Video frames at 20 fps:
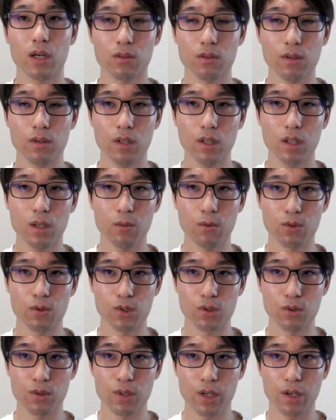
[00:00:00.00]
able to
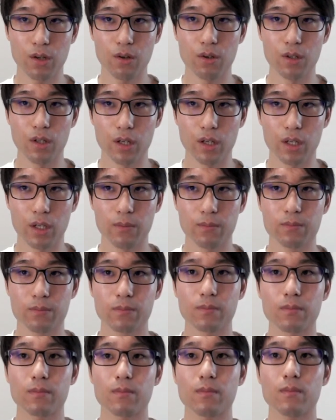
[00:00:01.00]
use React Native,
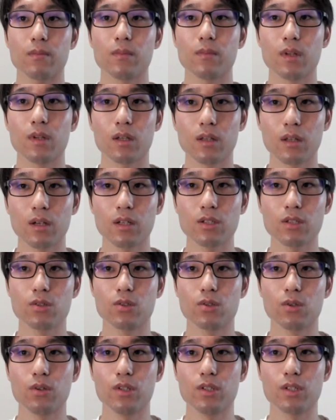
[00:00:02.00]
and new
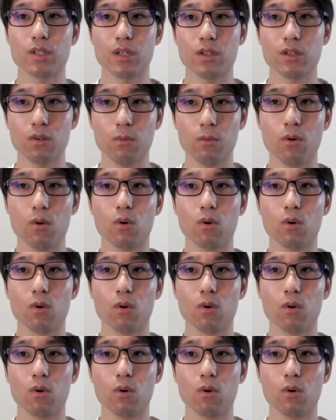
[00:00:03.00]
joiners are